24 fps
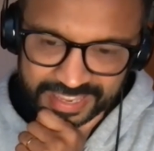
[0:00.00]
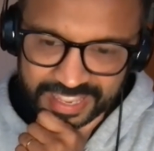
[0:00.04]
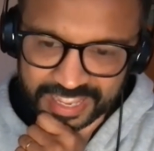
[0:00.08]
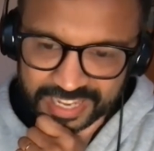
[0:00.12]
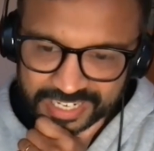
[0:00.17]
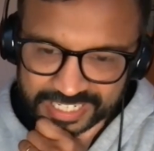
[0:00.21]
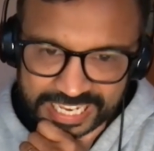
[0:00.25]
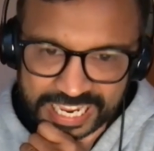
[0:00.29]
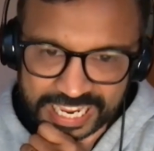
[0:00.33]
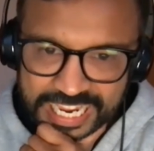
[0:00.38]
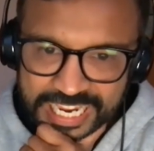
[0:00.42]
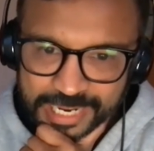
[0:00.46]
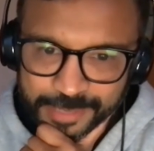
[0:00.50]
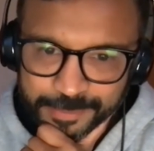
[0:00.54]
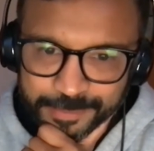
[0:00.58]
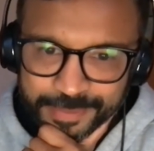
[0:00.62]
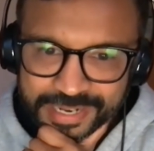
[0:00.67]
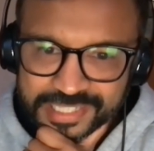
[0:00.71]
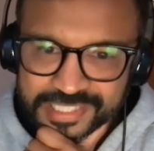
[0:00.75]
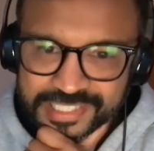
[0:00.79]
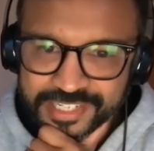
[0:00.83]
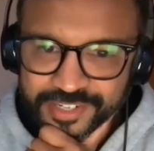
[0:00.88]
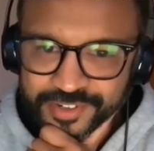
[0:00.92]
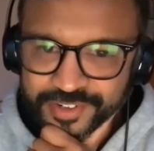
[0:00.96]
archaic
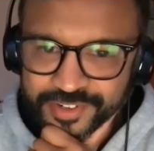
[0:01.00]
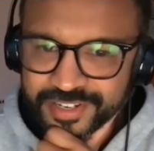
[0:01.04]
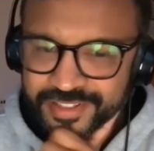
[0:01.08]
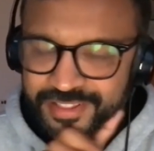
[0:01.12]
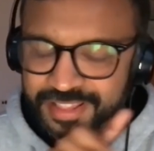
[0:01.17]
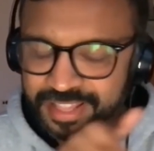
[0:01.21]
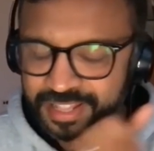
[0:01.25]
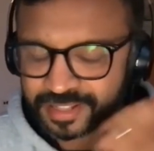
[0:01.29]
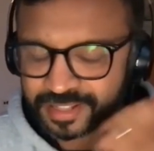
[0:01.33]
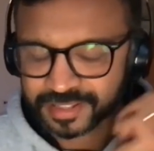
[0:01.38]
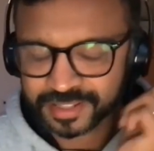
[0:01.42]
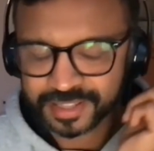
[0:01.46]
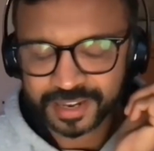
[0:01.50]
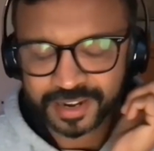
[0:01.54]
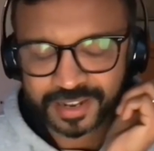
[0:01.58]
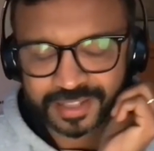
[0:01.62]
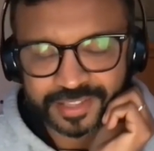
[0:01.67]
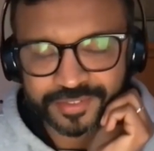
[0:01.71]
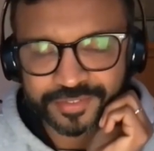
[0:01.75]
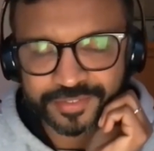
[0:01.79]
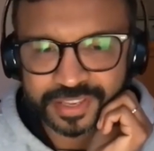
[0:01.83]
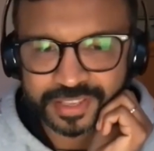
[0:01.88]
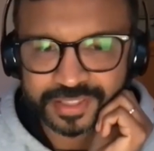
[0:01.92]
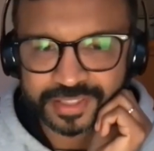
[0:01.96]
bacteria that, that are
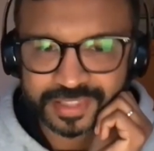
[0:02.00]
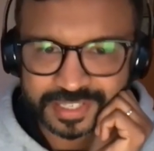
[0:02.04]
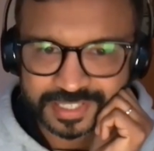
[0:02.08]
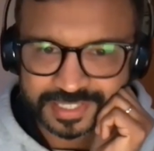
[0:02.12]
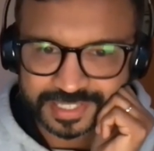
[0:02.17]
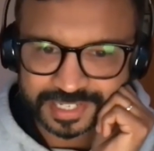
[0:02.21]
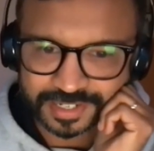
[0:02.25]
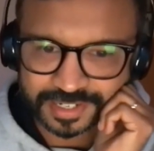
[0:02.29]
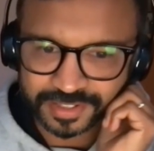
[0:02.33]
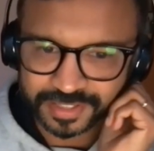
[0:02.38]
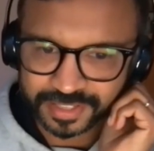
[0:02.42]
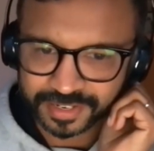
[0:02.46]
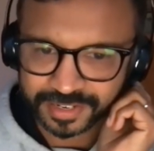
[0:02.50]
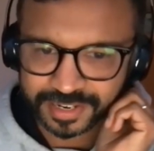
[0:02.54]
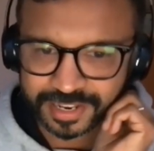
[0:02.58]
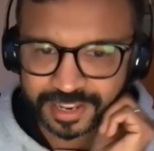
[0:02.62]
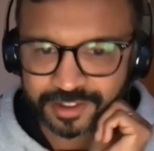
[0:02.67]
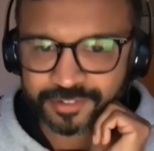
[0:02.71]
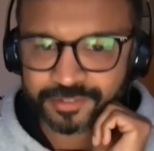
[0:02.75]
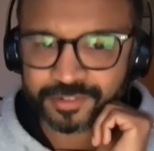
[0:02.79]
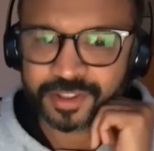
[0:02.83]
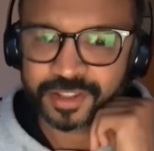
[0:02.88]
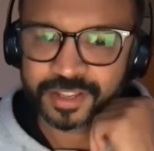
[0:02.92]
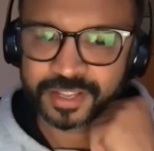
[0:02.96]
living in the cell that
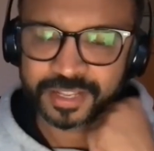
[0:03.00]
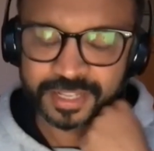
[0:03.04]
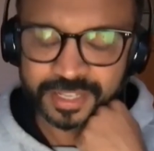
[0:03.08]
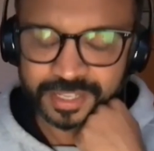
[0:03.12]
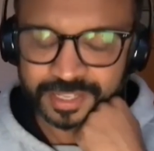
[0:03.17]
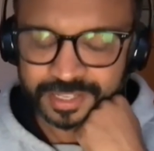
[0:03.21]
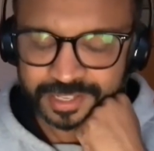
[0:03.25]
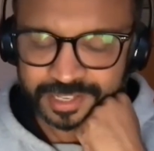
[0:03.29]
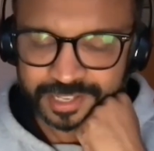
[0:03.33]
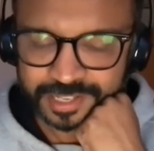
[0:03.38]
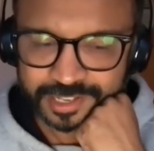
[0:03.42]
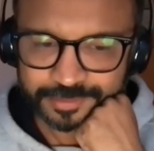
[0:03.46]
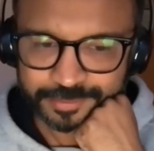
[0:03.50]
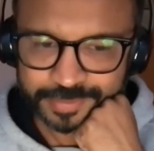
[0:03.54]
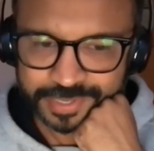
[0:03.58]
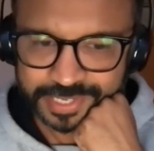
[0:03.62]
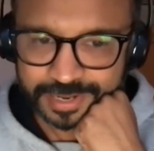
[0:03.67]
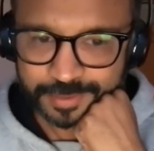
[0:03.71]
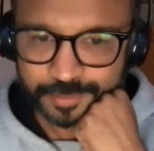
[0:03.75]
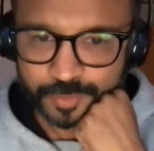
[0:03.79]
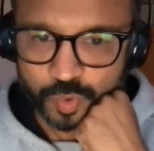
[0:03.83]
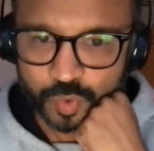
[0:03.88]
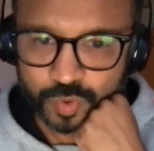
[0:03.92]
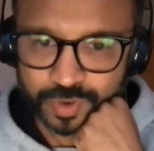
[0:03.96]
now have
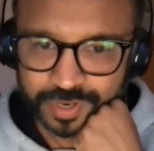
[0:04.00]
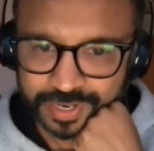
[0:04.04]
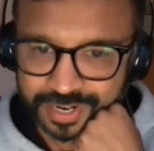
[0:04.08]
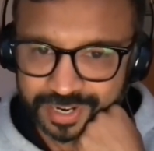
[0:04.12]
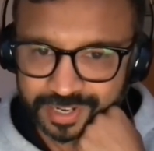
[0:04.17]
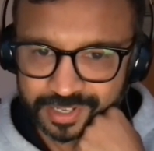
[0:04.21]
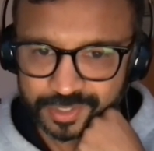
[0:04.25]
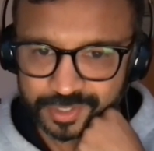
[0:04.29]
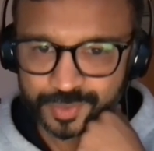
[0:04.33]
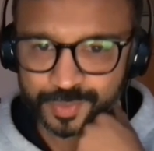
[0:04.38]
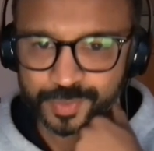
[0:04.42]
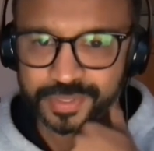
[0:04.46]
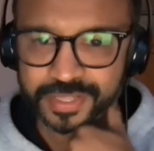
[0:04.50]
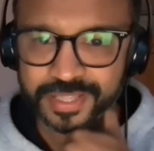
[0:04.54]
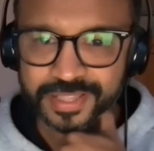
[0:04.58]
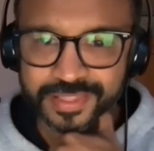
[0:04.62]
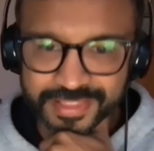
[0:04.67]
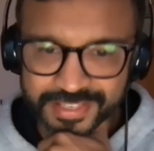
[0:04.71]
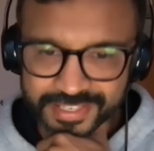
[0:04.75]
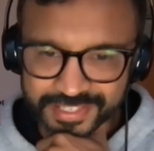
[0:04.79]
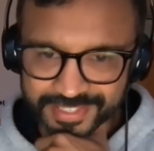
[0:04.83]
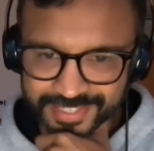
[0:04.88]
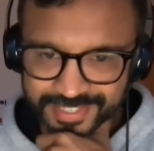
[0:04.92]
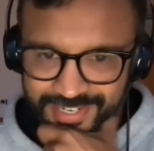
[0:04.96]
become organelles within
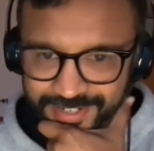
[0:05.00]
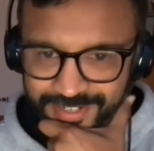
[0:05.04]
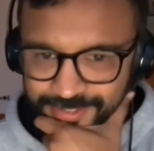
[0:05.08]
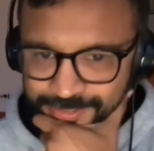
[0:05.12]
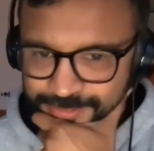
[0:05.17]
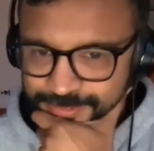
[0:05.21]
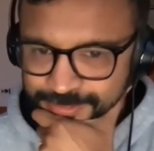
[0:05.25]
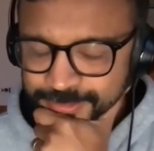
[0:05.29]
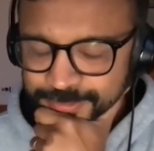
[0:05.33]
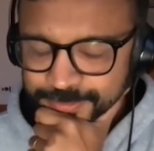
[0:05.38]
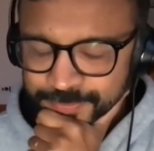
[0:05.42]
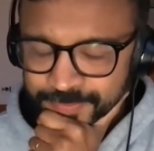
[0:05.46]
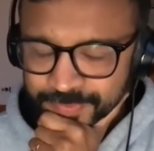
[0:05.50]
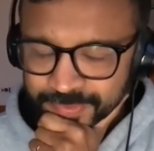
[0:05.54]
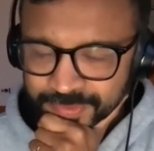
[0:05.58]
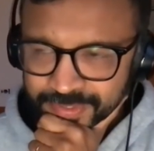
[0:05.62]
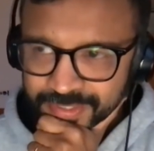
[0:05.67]
the cell.